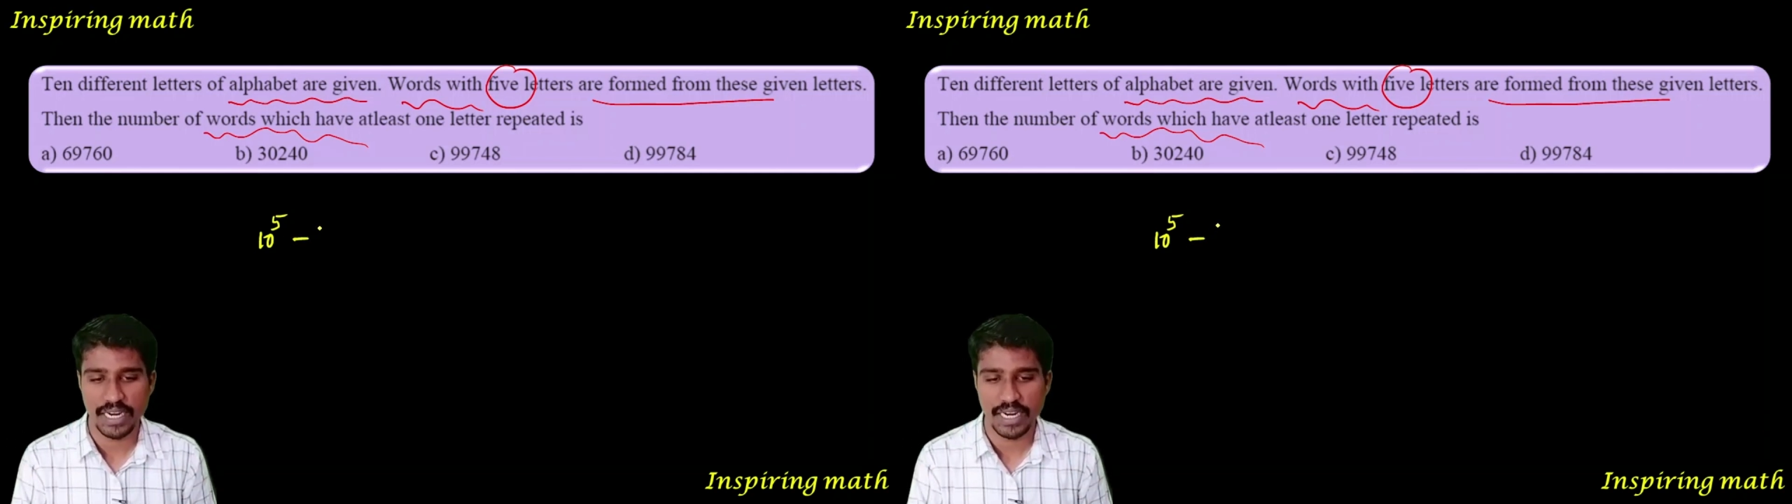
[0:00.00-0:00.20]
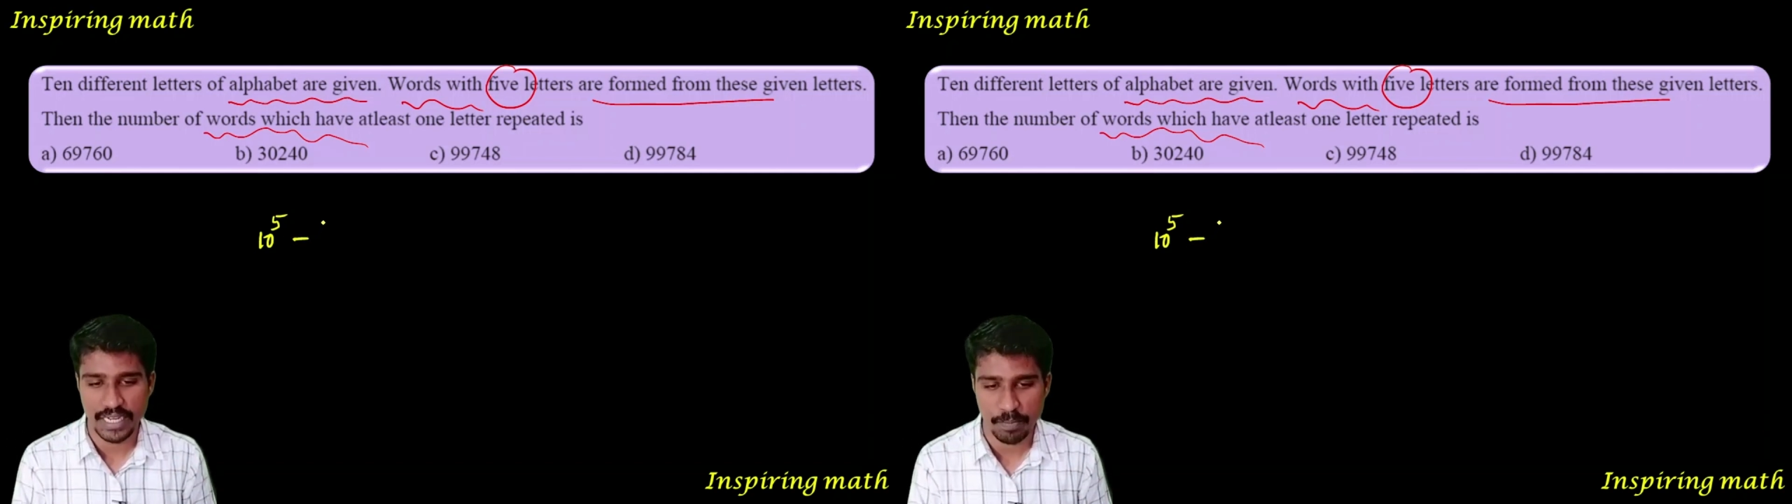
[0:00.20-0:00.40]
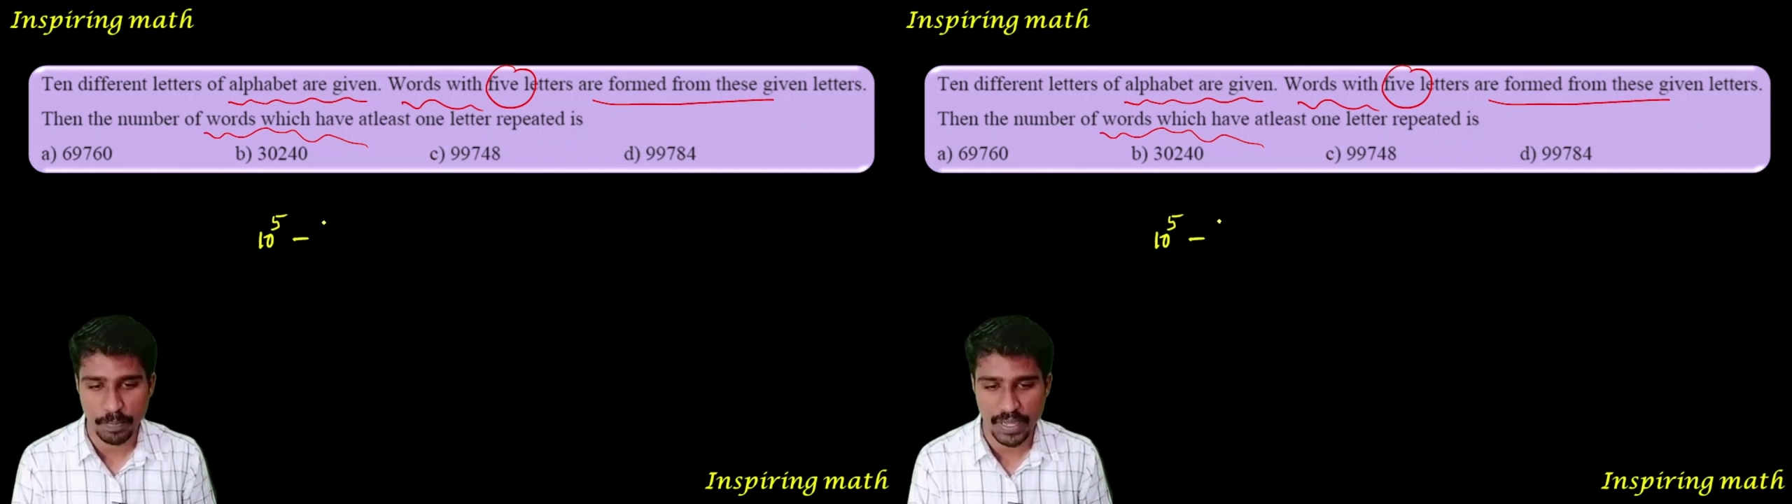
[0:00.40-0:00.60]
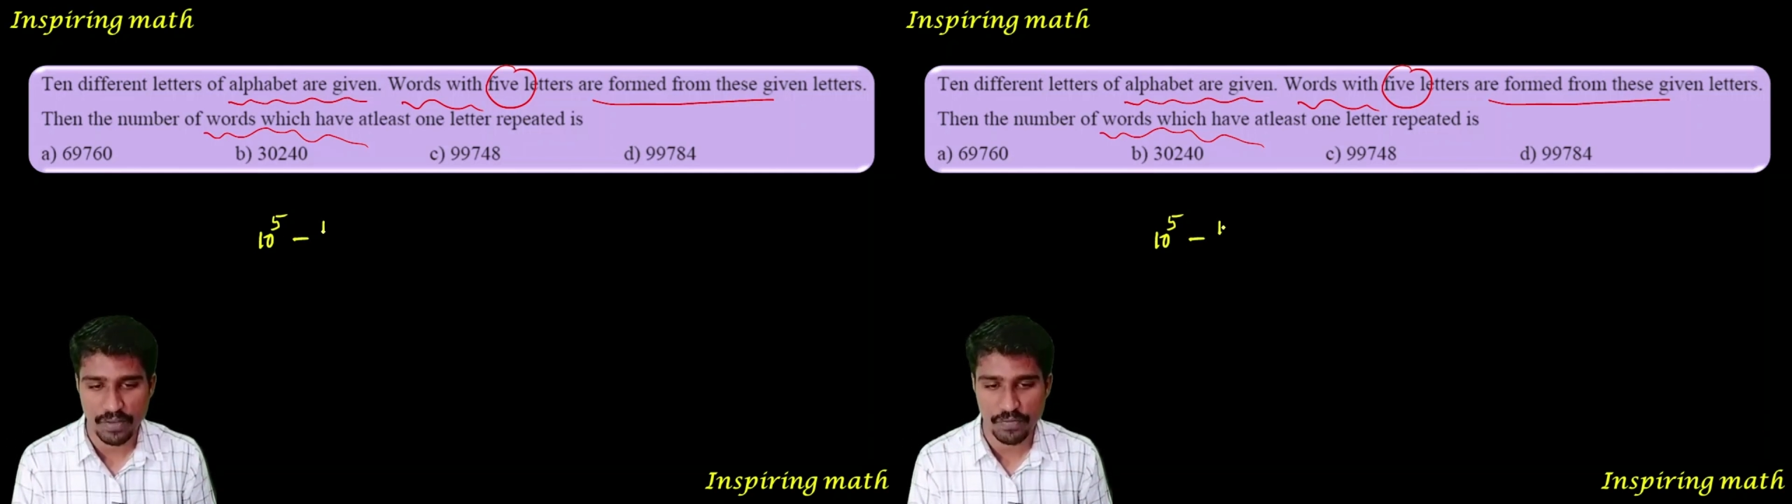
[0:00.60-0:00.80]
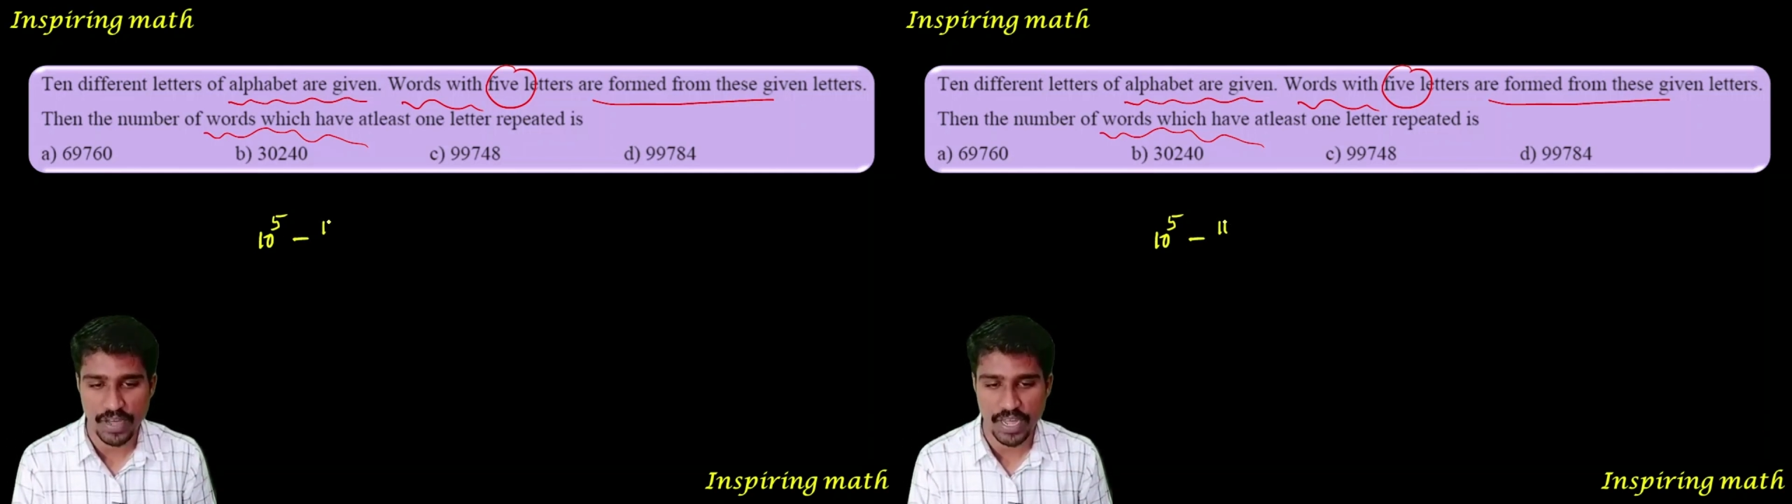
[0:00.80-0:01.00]

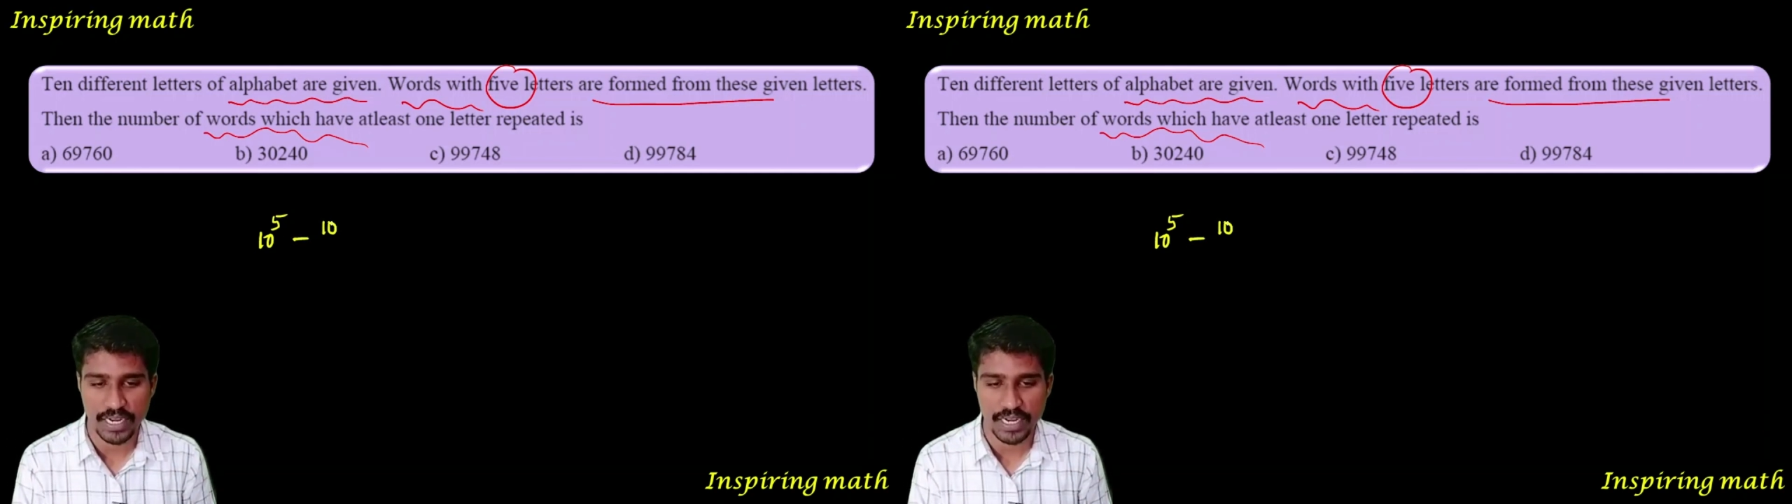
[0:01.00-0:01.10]
10^5